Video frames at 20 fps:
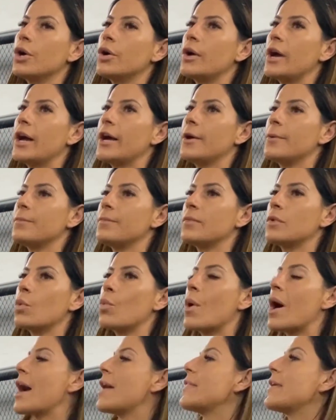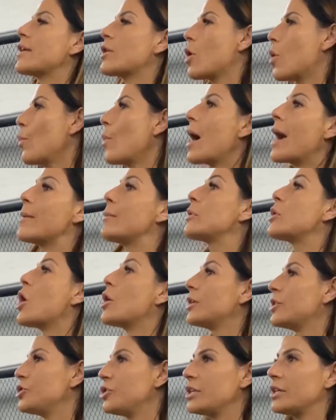um, why they why we can't
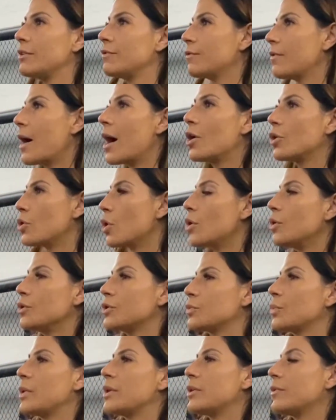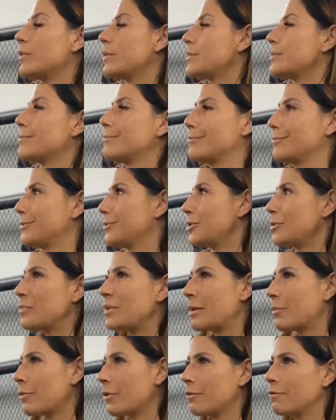achieve our goals whether it's to be a
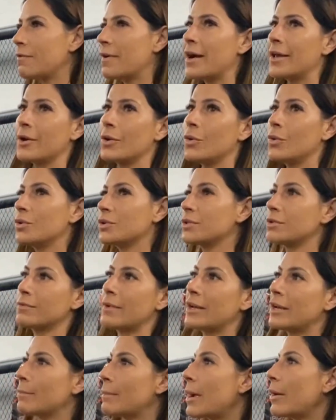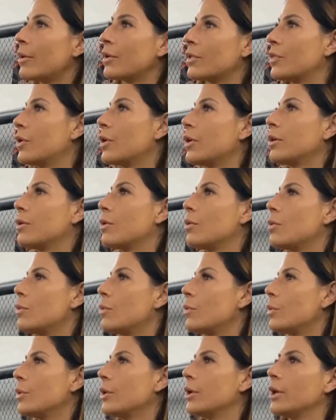pro fighter or to run a marathon
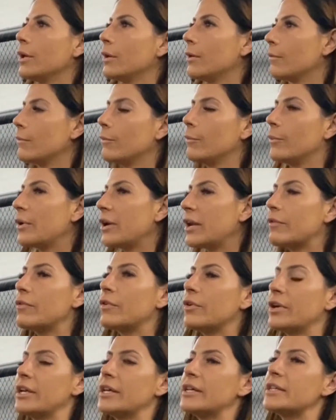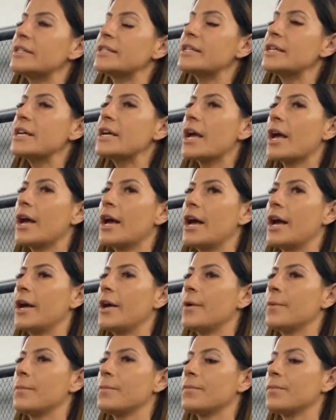or whatever it is,
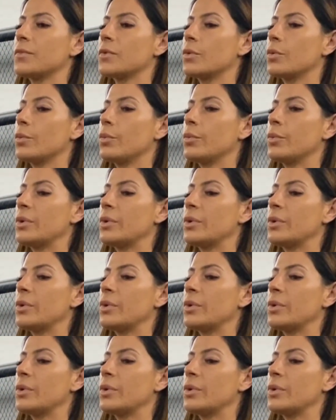um, we